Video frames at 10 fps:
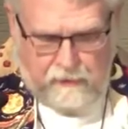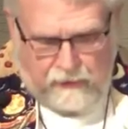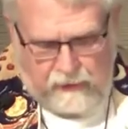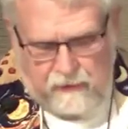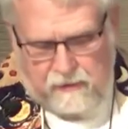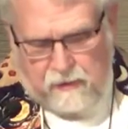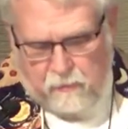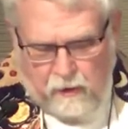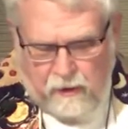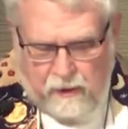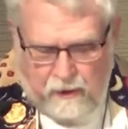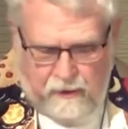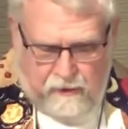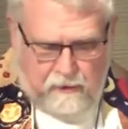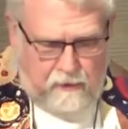God is at work
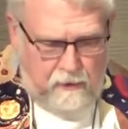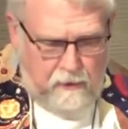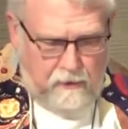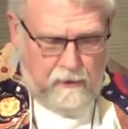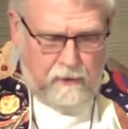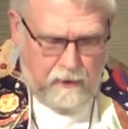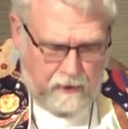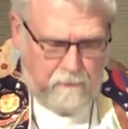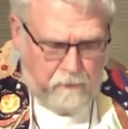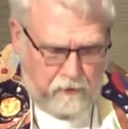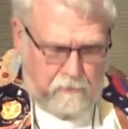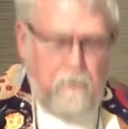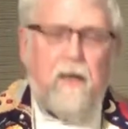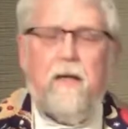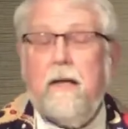here. Come with
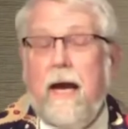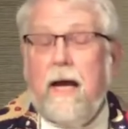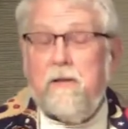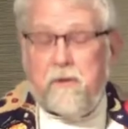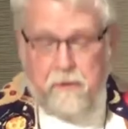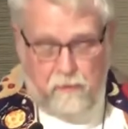me. Catch